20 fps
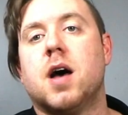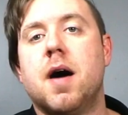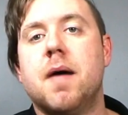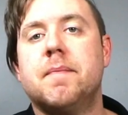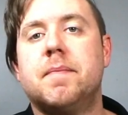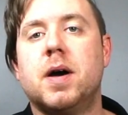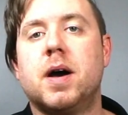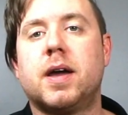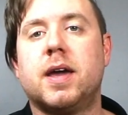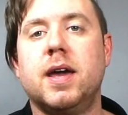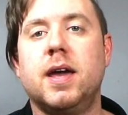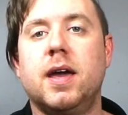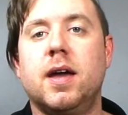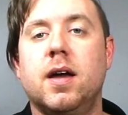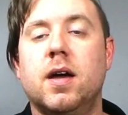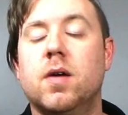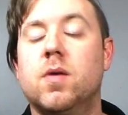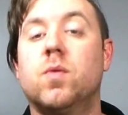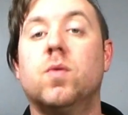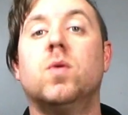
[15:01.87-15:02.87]

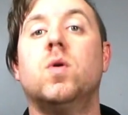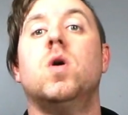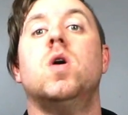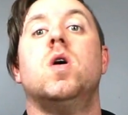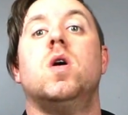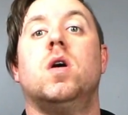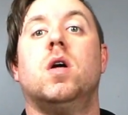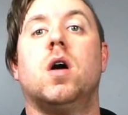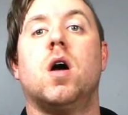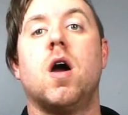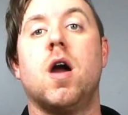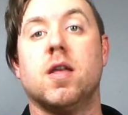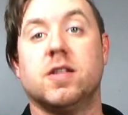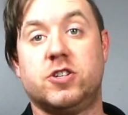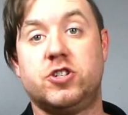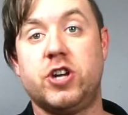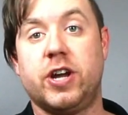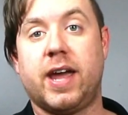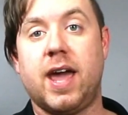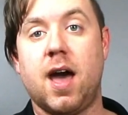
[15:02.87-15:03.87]
humbucking. Alright,
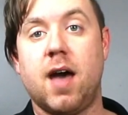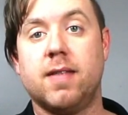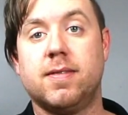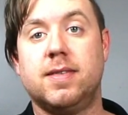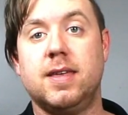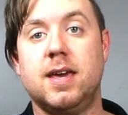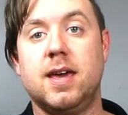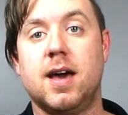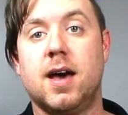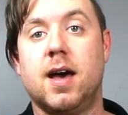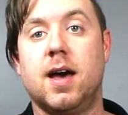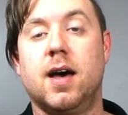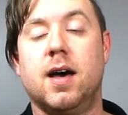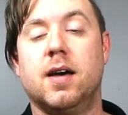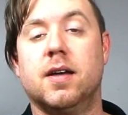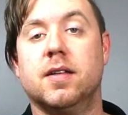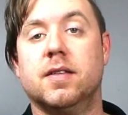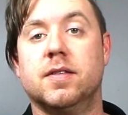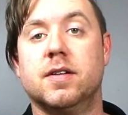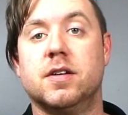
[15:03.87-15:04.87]
let's check out
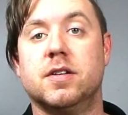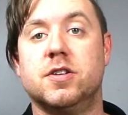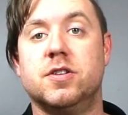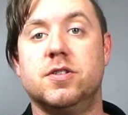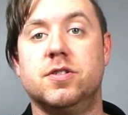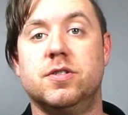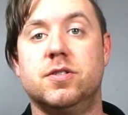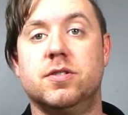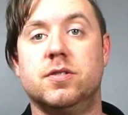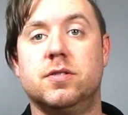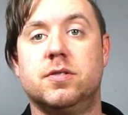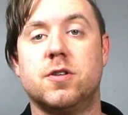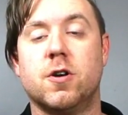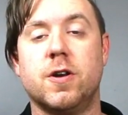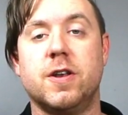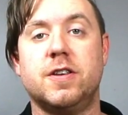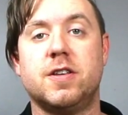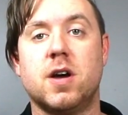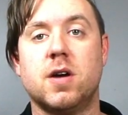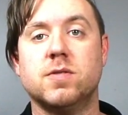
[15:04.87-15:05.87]
the
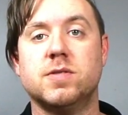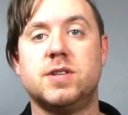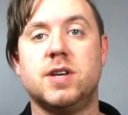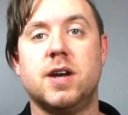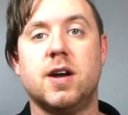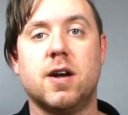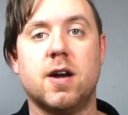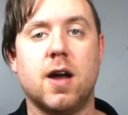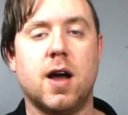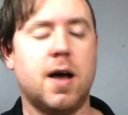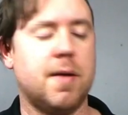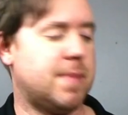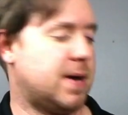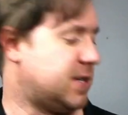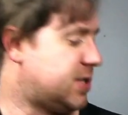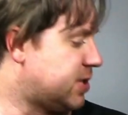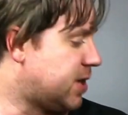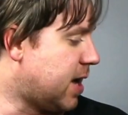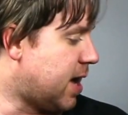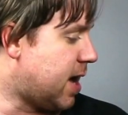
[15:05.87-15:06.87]
dirty tones here. I
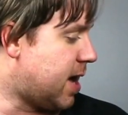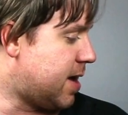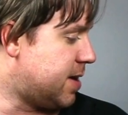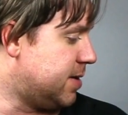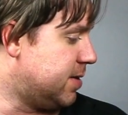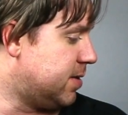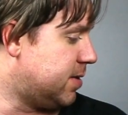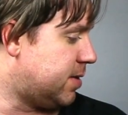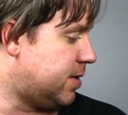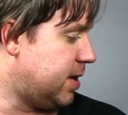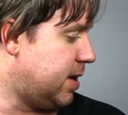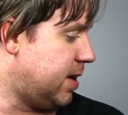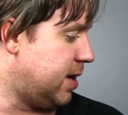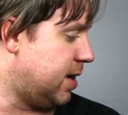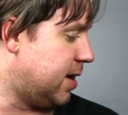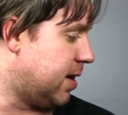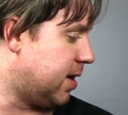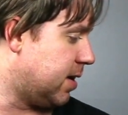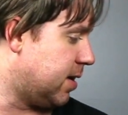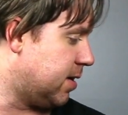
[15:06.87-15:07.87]
just got
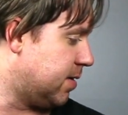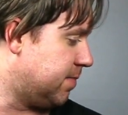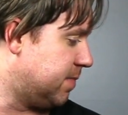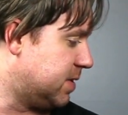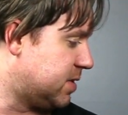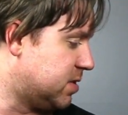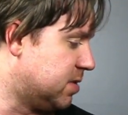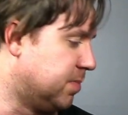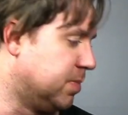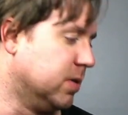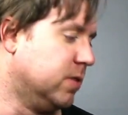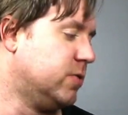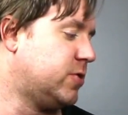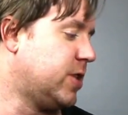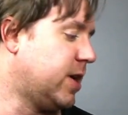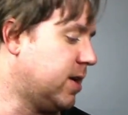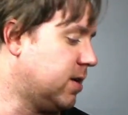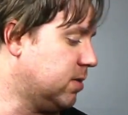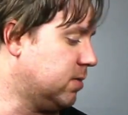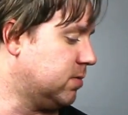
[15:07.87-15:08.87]
this is a blue
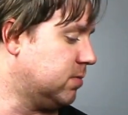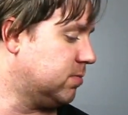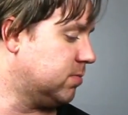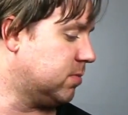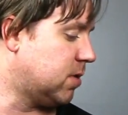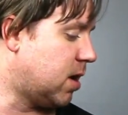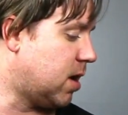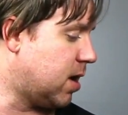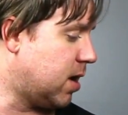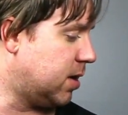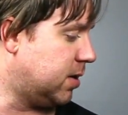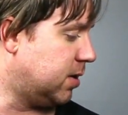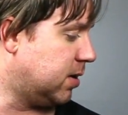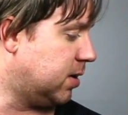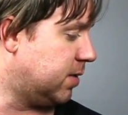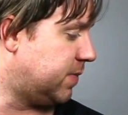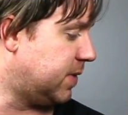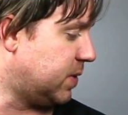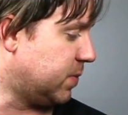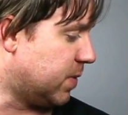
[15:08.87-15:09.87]
channel on
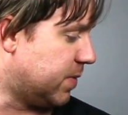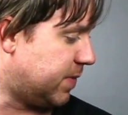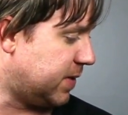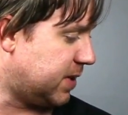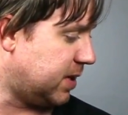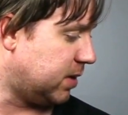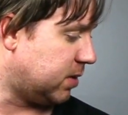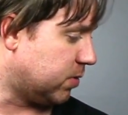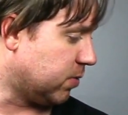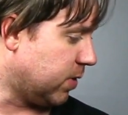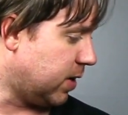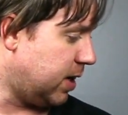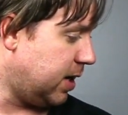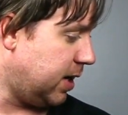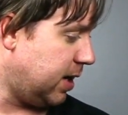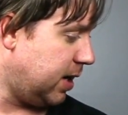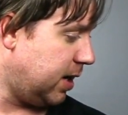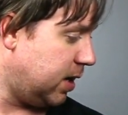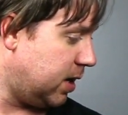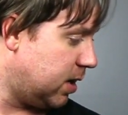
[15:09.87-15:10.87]

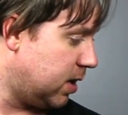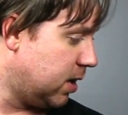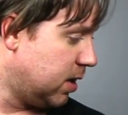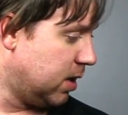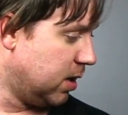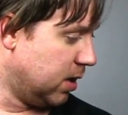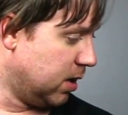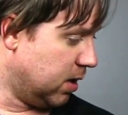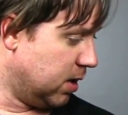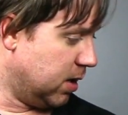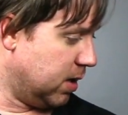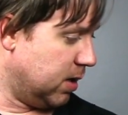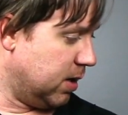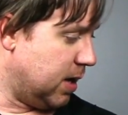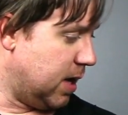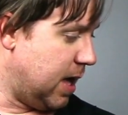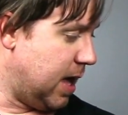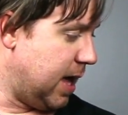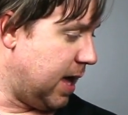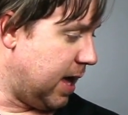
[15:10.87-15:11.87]
5153,
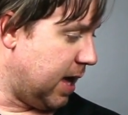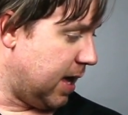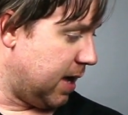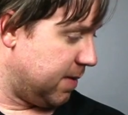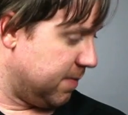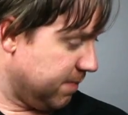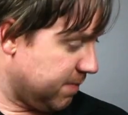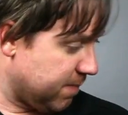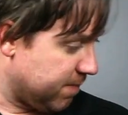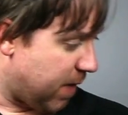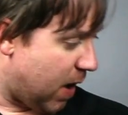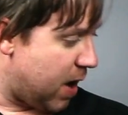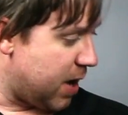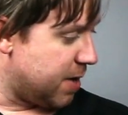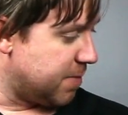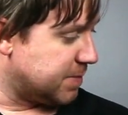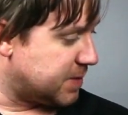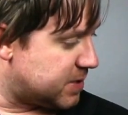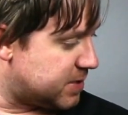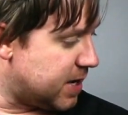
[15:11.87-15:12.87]
and
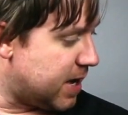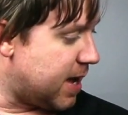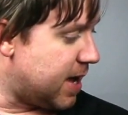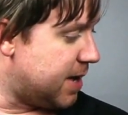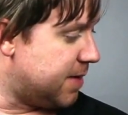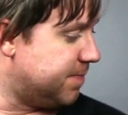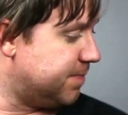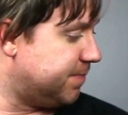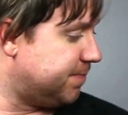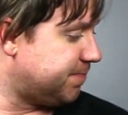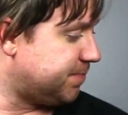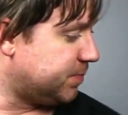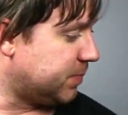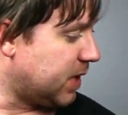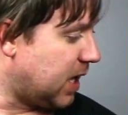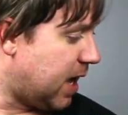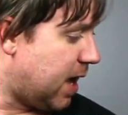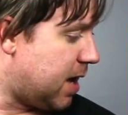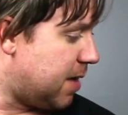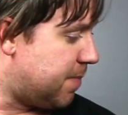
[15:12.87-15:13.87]
volume set
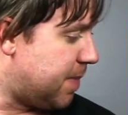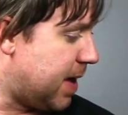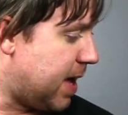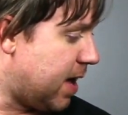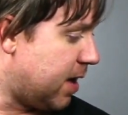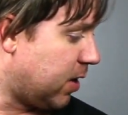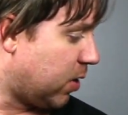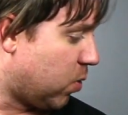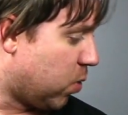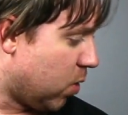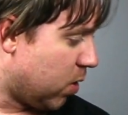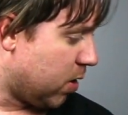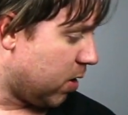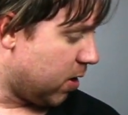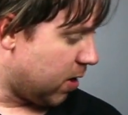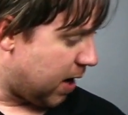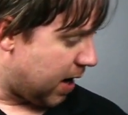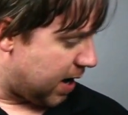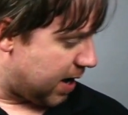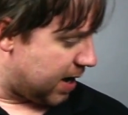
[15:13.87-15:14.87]
at about
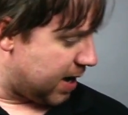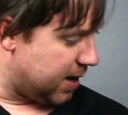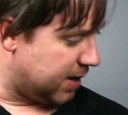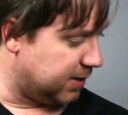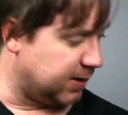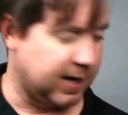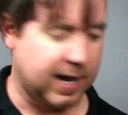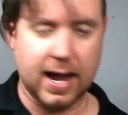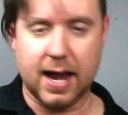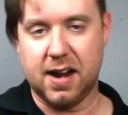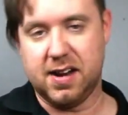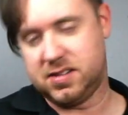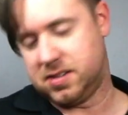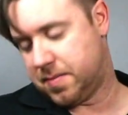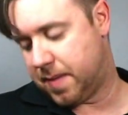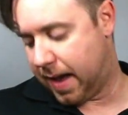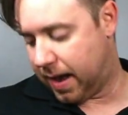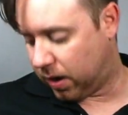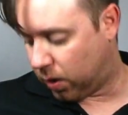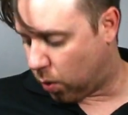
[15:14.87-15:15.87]
1/4, and the gain is
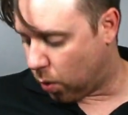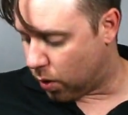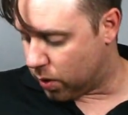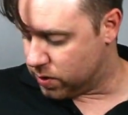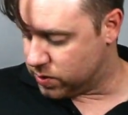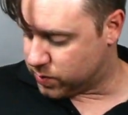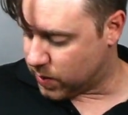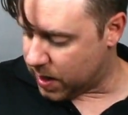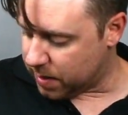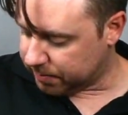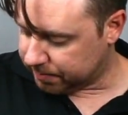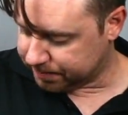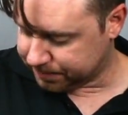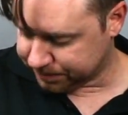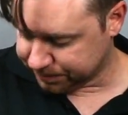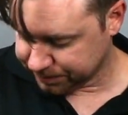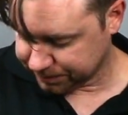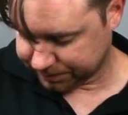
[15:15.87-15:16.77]
about 1/4 as well.